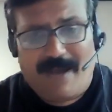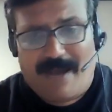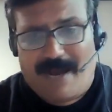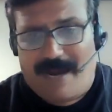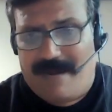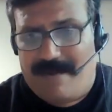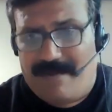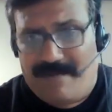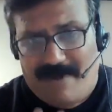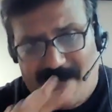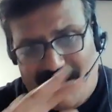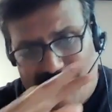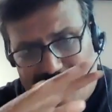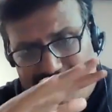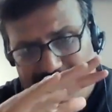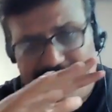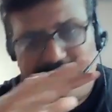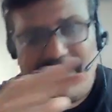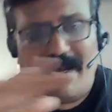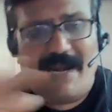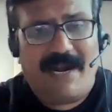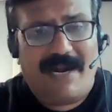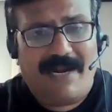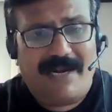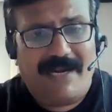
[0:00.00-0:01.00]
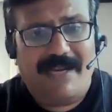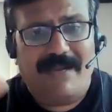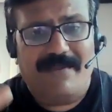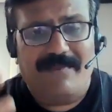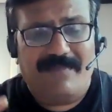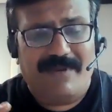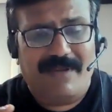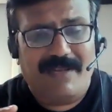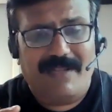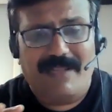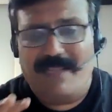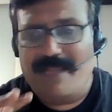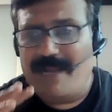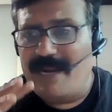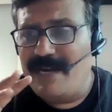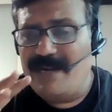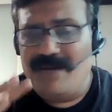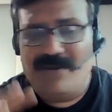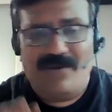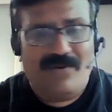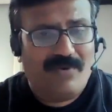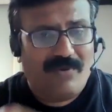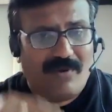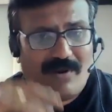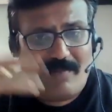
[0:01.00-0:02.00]
and maintain the R T M till
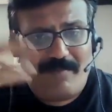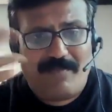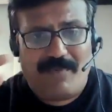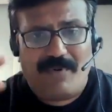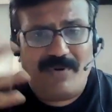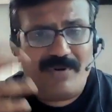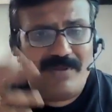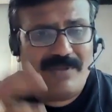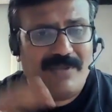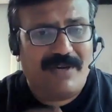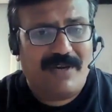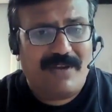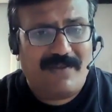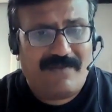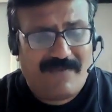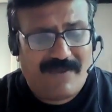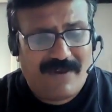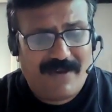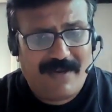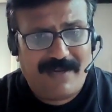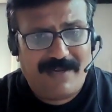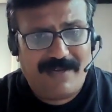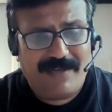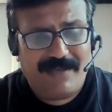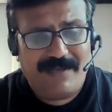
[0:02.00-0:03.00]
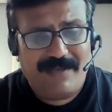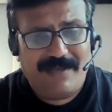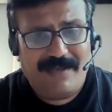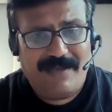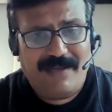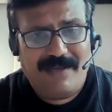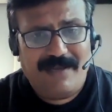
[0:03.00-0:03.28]
that, to report the defect.